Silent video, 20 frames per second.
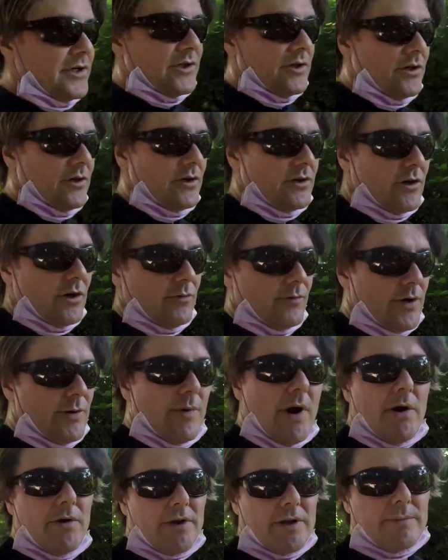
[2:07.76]
turn or
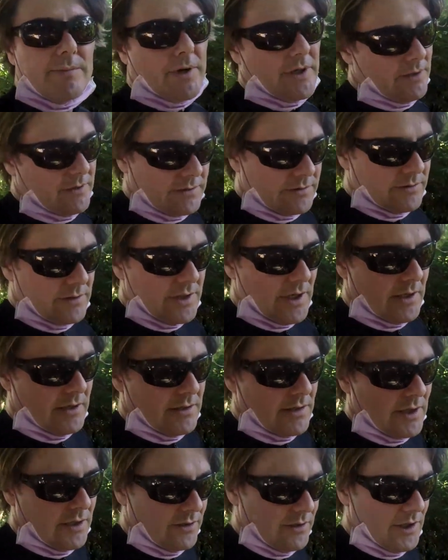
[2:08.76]
rerouting, but
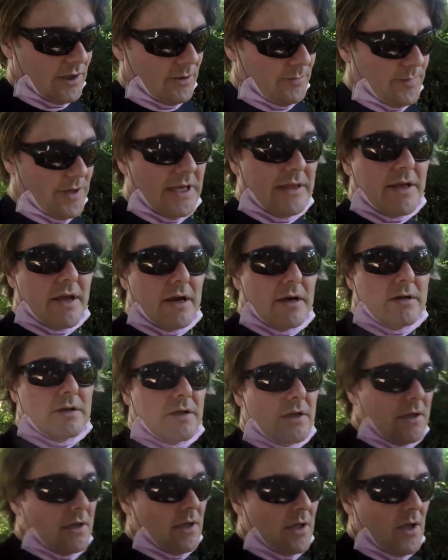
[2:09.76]
yeah, it'll, it'll be there.
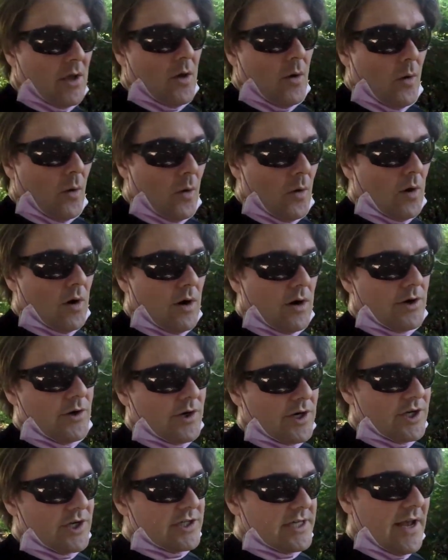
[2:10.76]
Or you
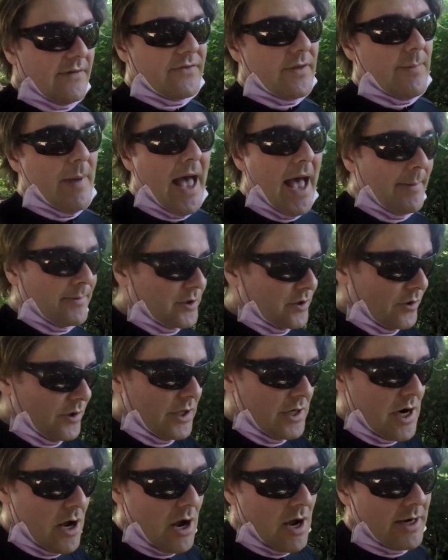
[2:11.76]
can just have the map
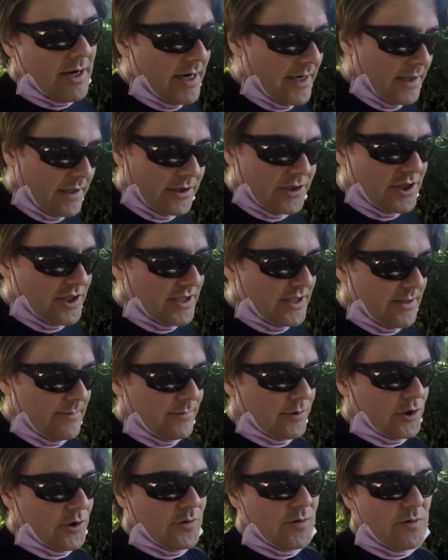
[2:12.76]
screen on and it'll just
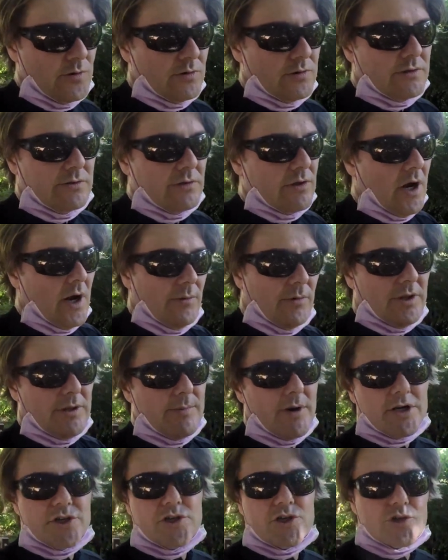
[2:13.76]
show you not really
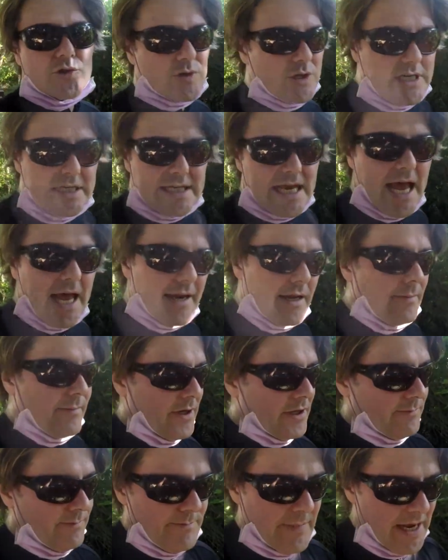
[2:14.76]
much street data,
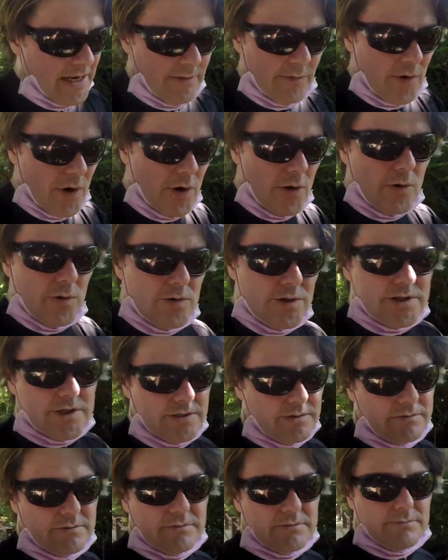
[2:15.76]
but main roads
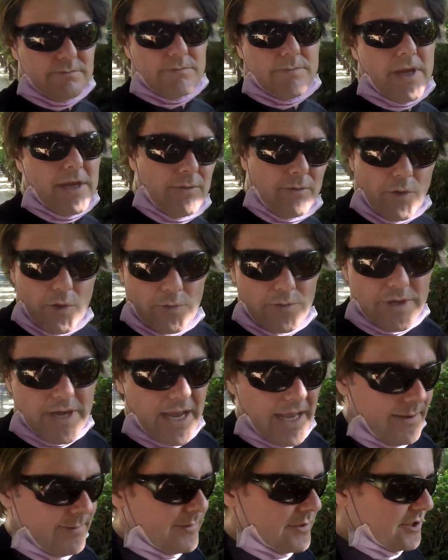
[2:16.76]
and main road
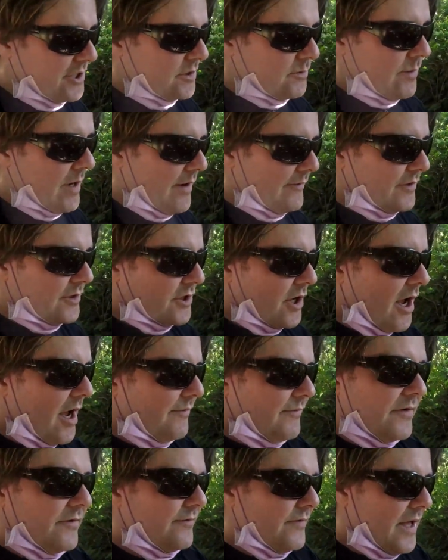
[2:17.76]
names, just whatever's
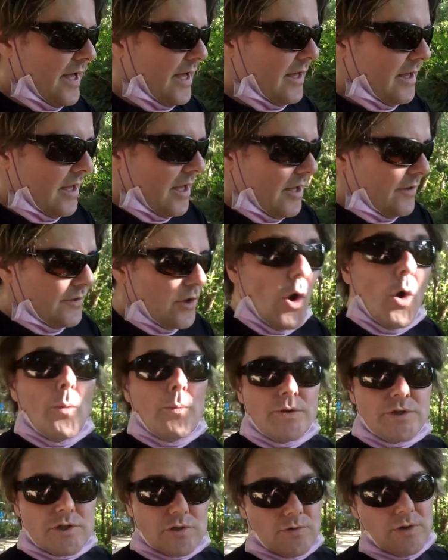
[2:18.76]
off of uh, the
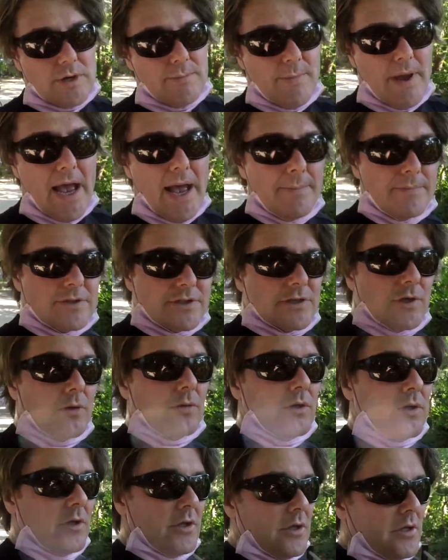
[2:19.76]
open screen maps. So
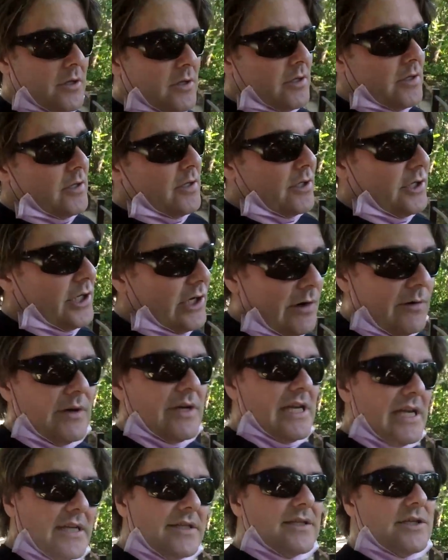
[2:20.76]
you don't
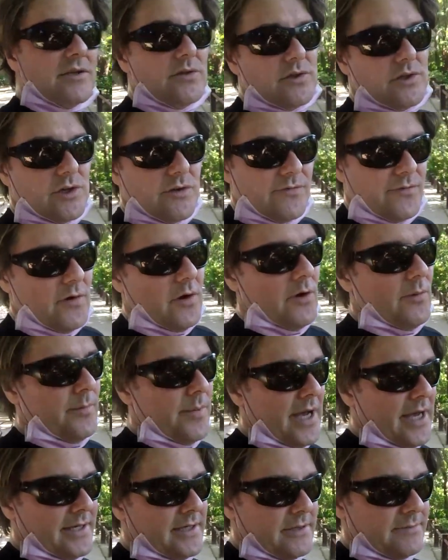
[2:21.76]
need to use your phone,
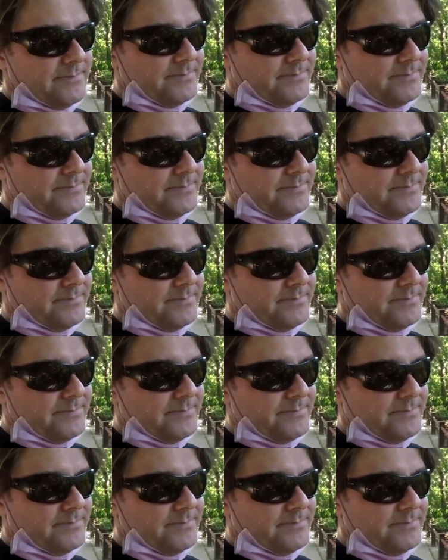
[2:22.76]
but